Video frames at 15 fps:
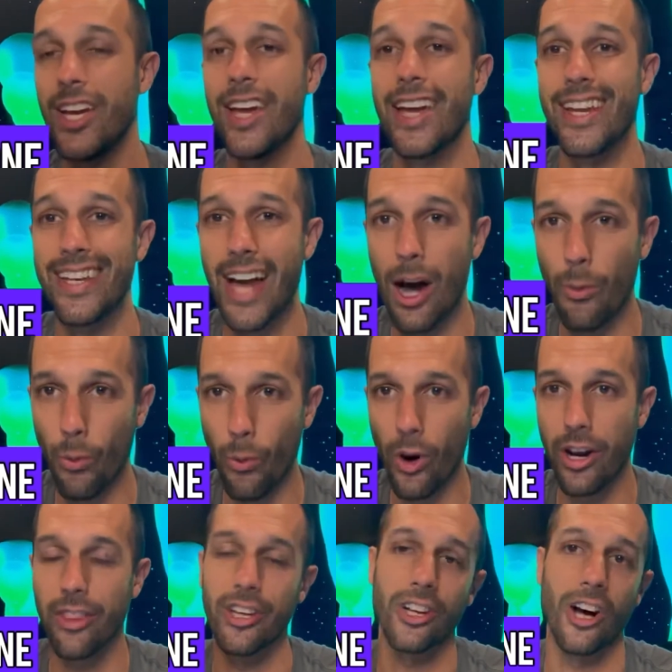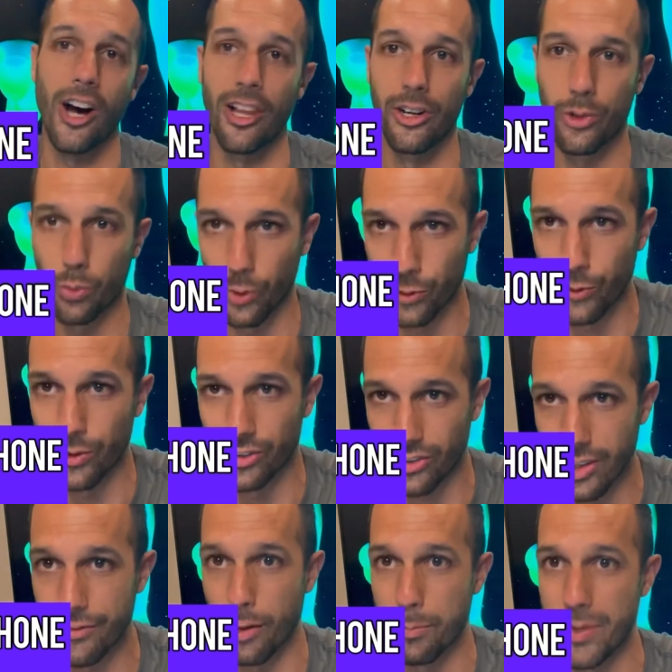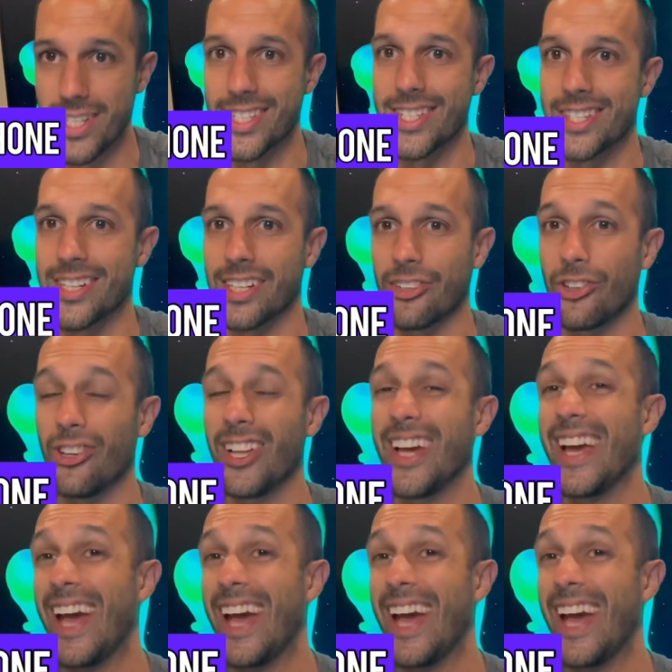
and not one of the callers will receive a busy signal.